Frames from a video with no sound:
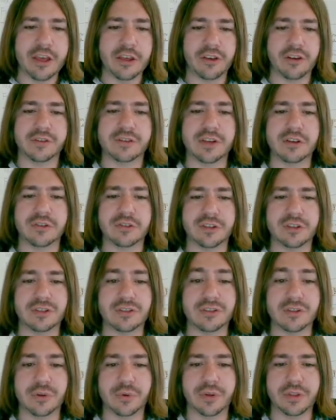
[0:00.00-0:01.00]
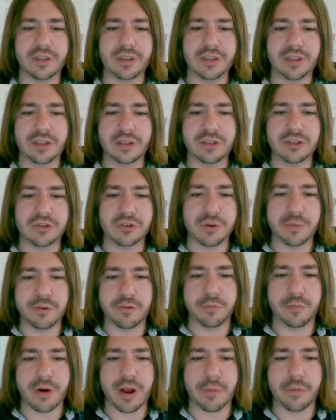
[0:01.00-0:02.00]
you're essentially just doing the
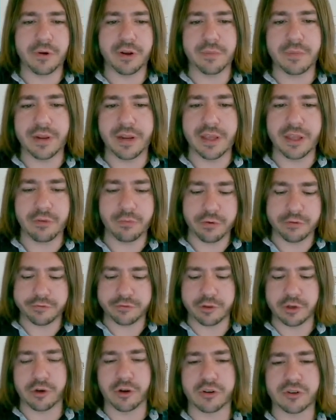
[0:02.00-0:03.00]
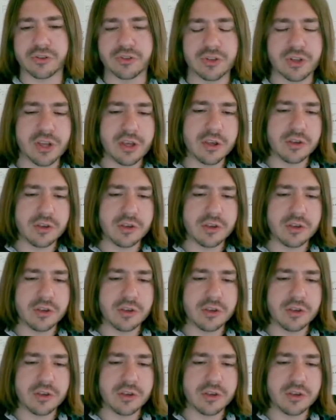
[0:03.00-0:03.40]
distributive property but in reverse.